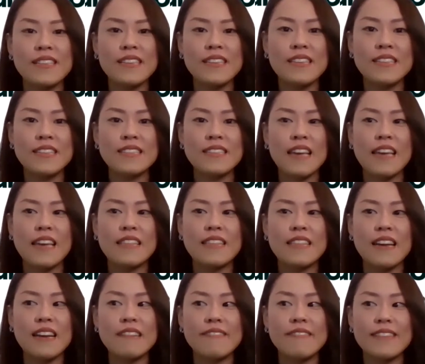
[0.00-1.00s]
colleagues and
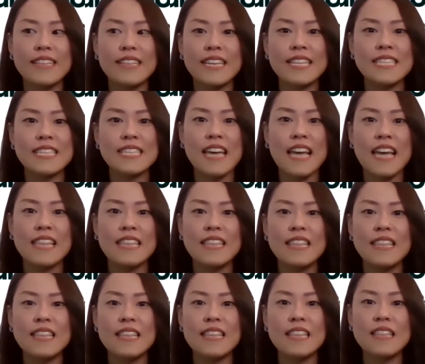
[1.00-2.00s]
I realize that
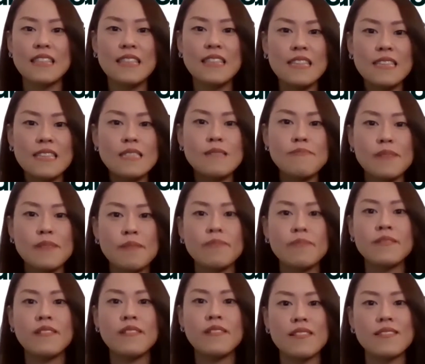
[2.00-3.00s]
these
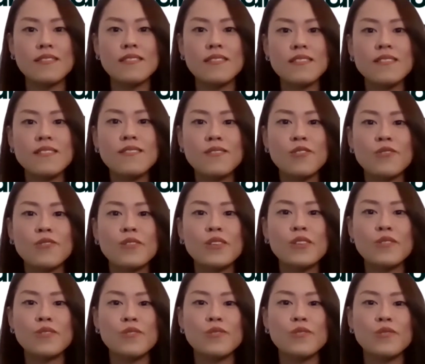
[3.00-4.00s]
people are still going
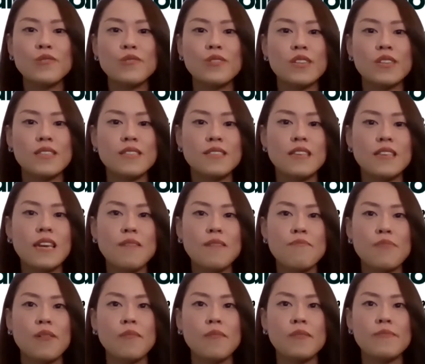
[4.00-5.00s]
through the same
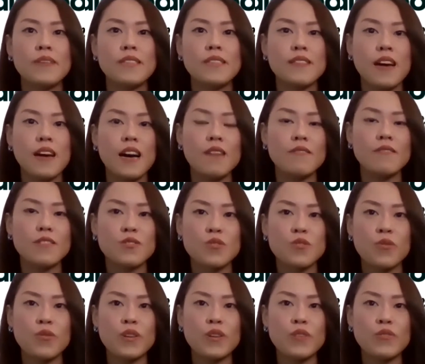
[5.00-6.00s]
problem as I was
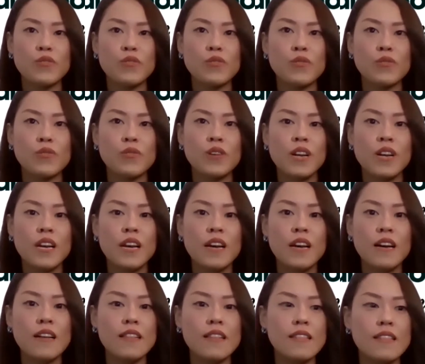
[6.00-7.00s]
going through.
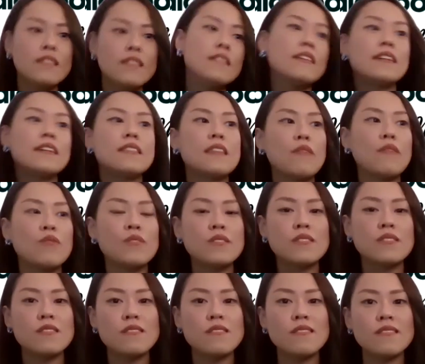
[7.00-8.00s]
Like they were
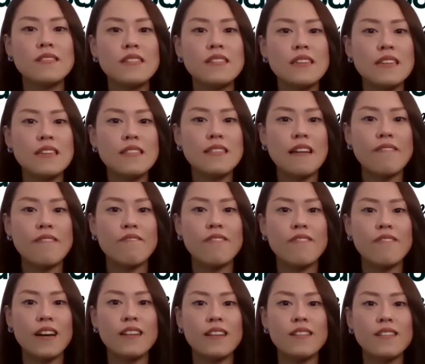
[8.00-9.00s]
still in that
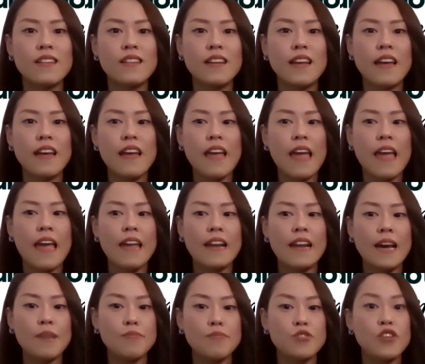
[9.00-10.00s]
rut and
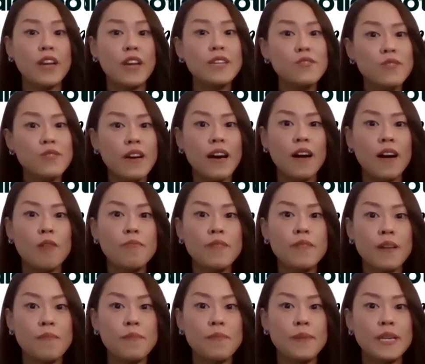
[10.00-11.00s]
I'm trying to help
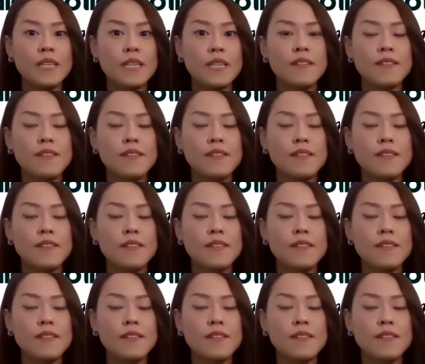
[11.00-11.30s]
them. But